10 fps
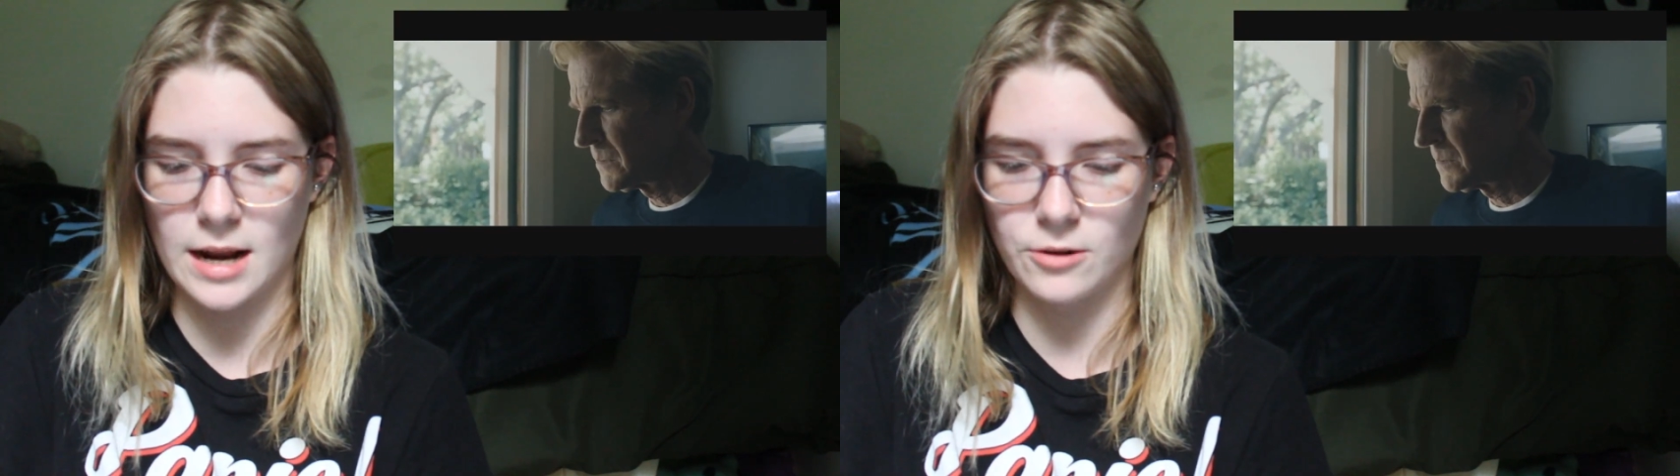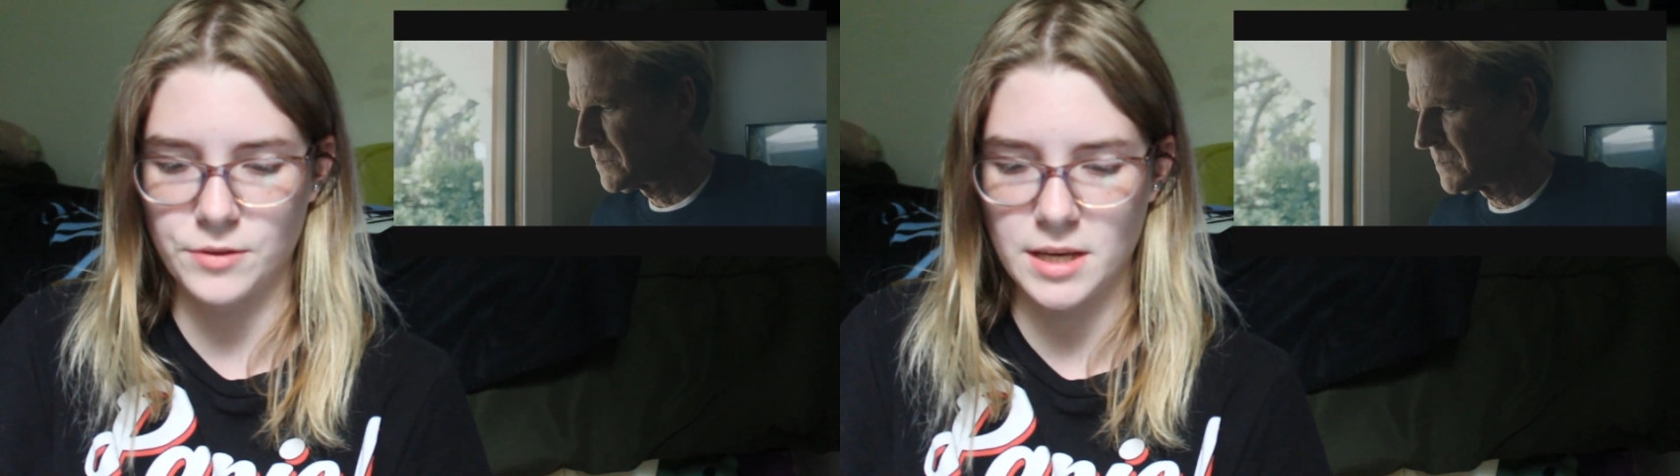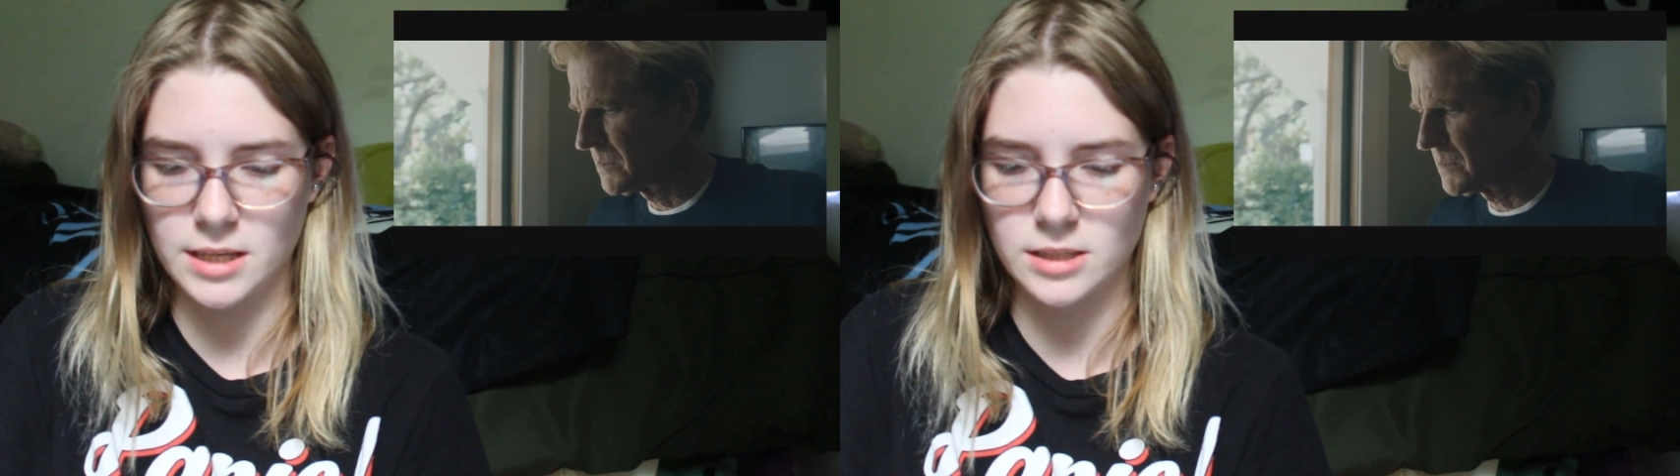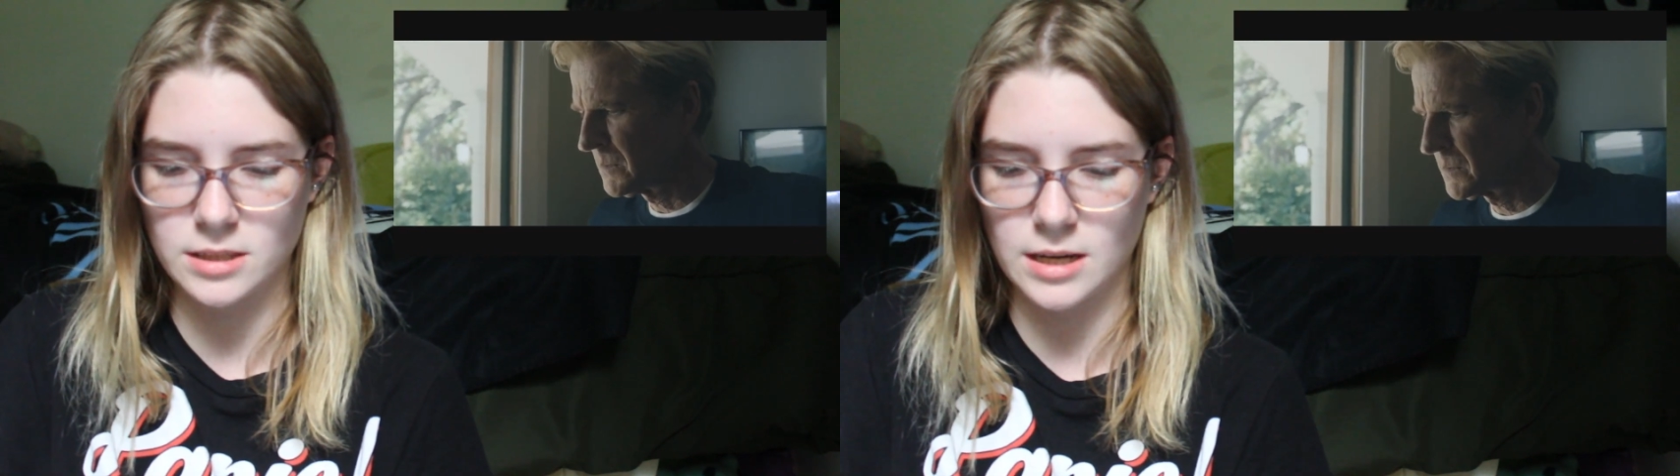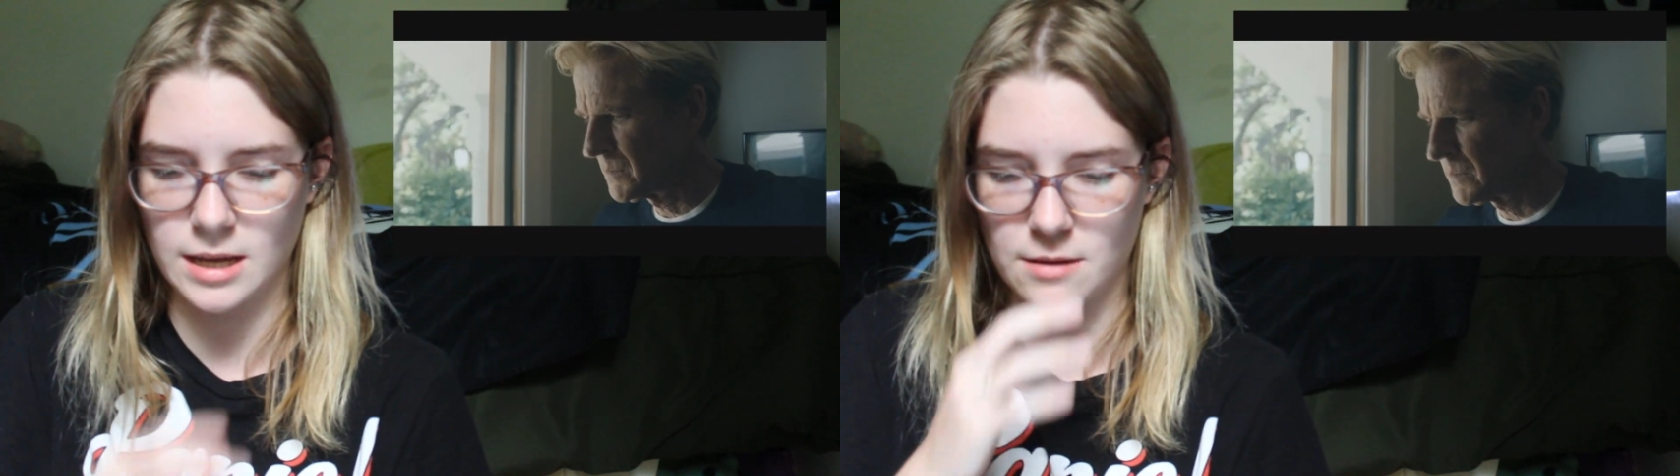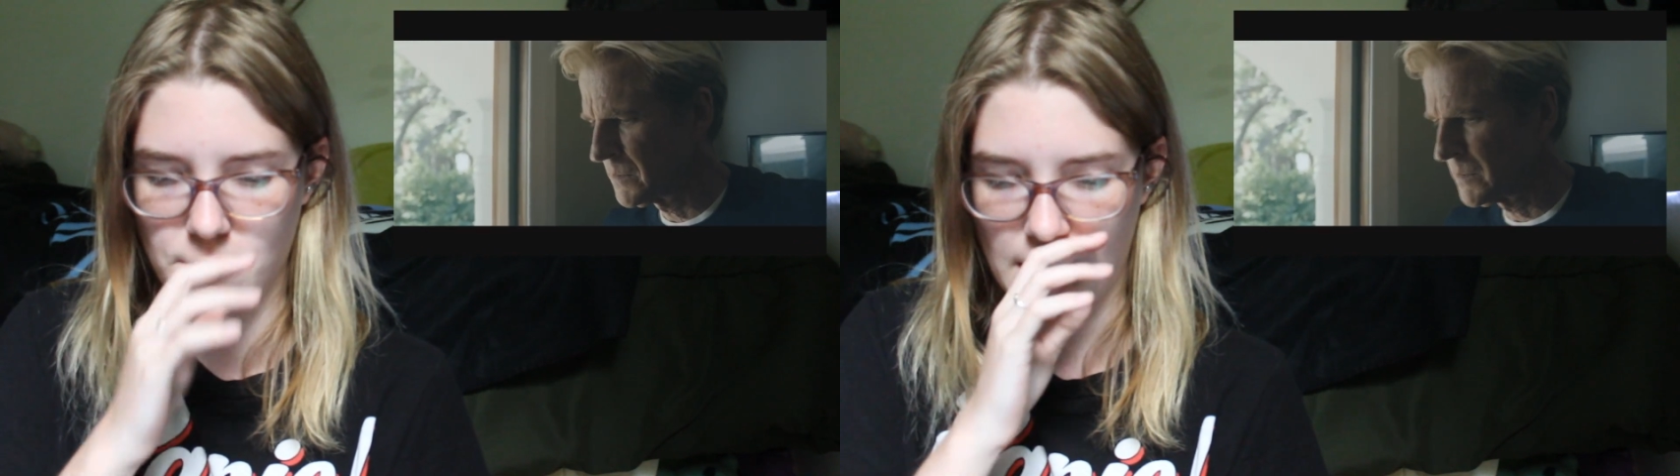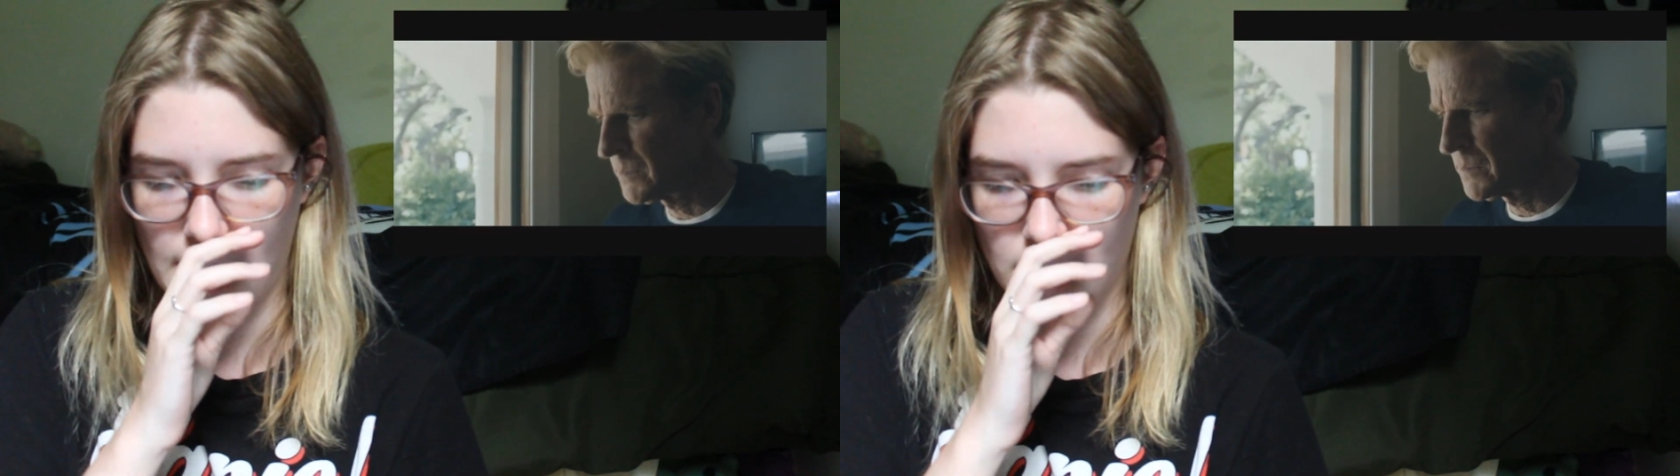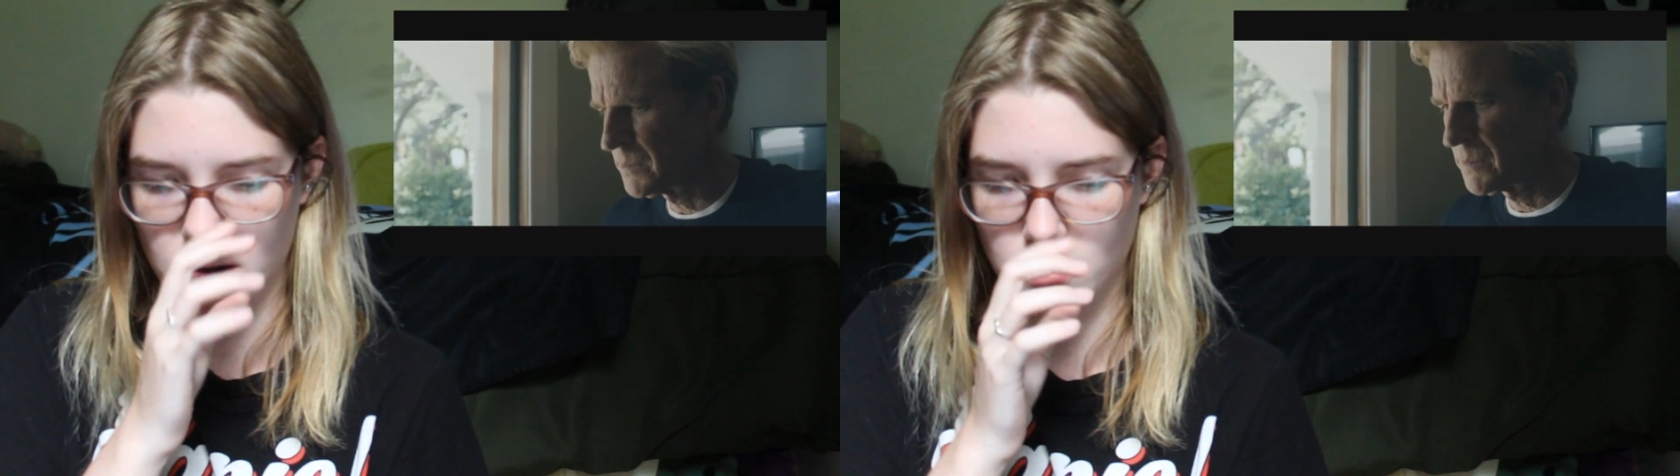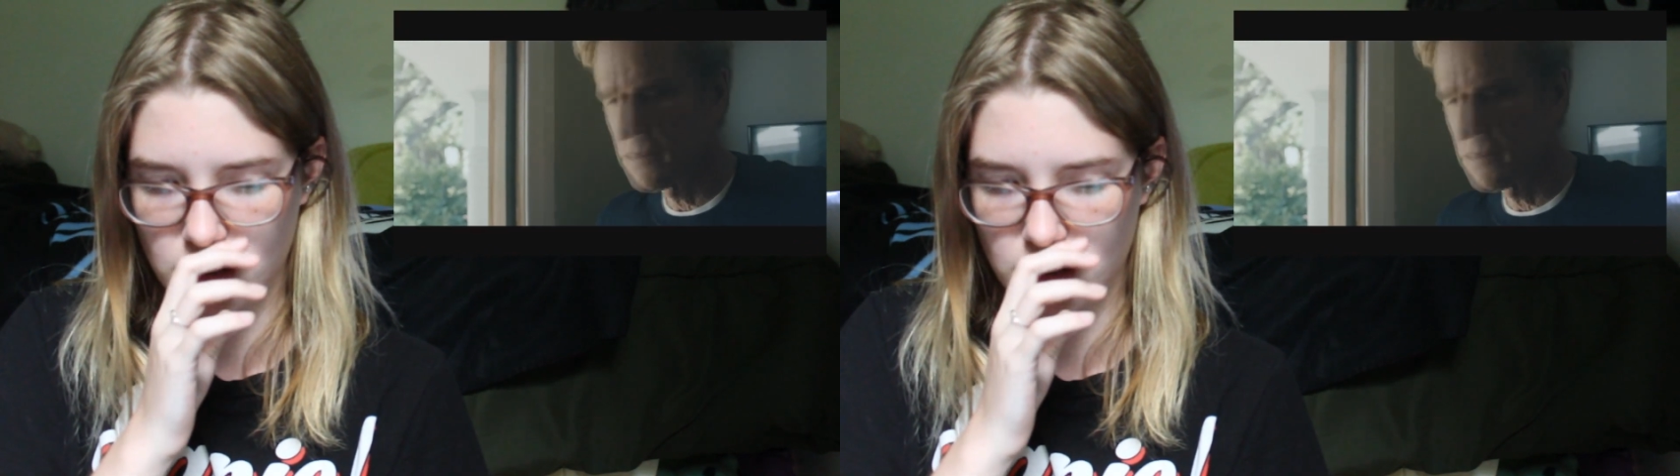I don't think he's gonna get mad.